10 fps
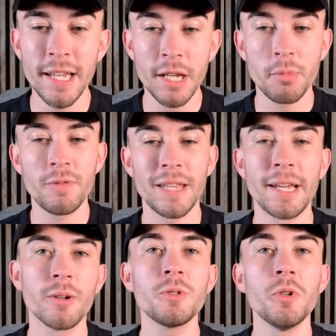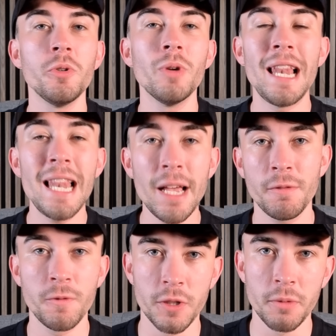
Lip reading: we've then got 2 left-footed